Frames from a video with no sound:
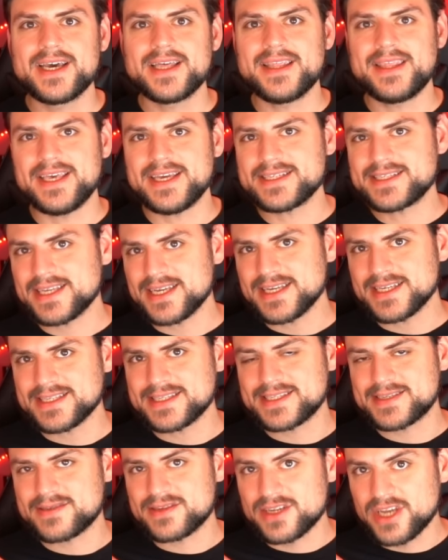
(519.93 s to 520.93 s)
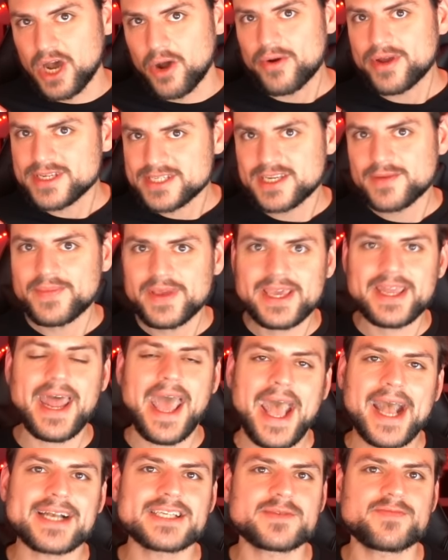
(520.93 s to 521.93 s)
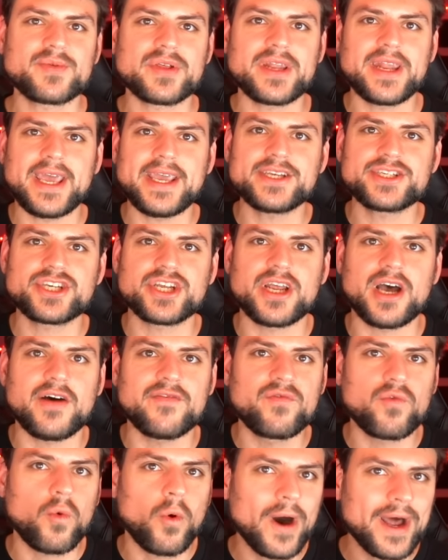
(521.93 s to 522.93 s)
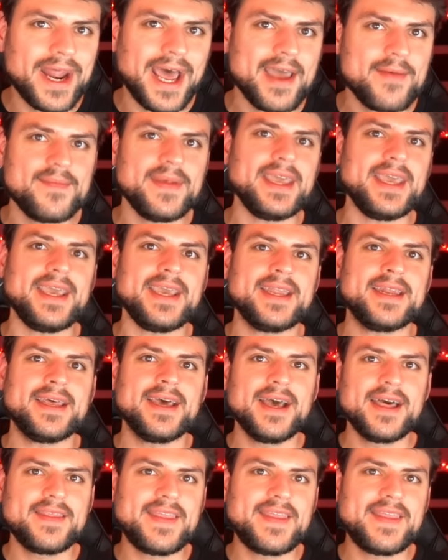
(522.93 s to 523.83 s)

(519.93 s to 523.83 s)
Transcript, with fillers: This is going to be an explanation of what I mean